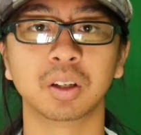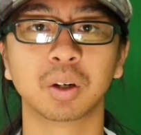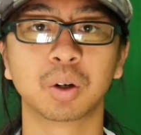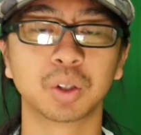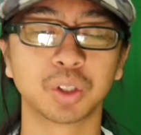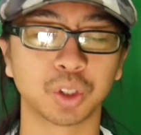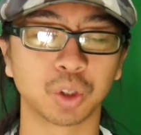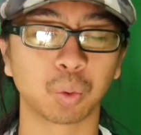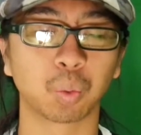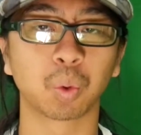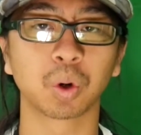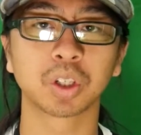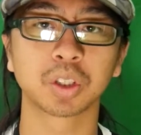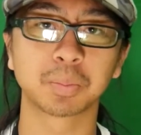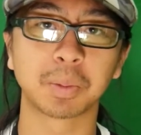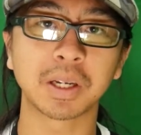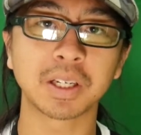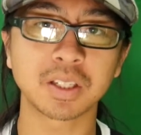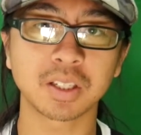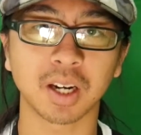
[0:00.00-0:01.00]
your
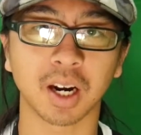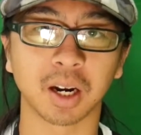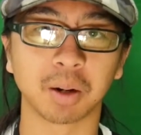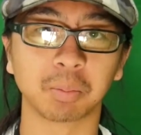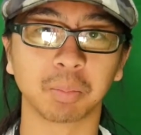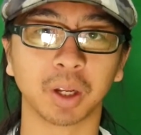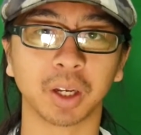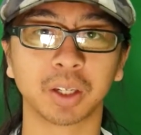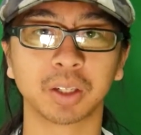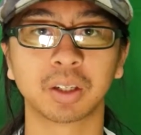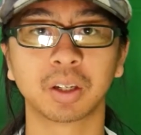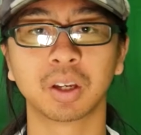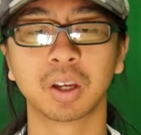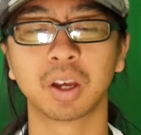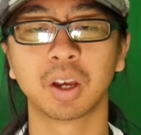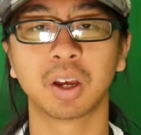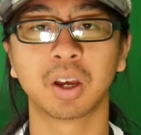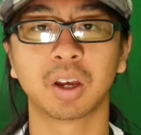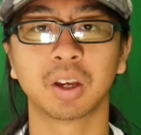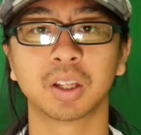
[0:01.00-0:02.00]
workspace timeline,
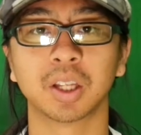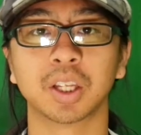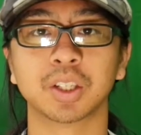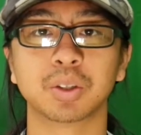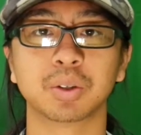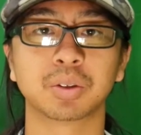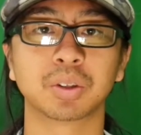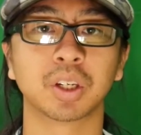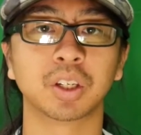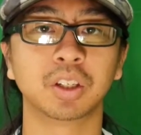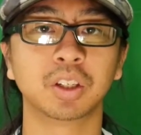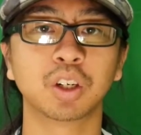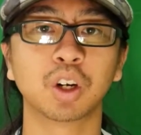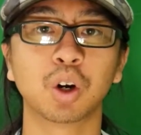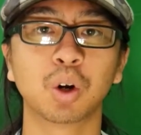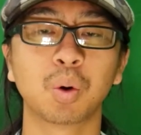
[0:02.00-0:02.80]
that you say,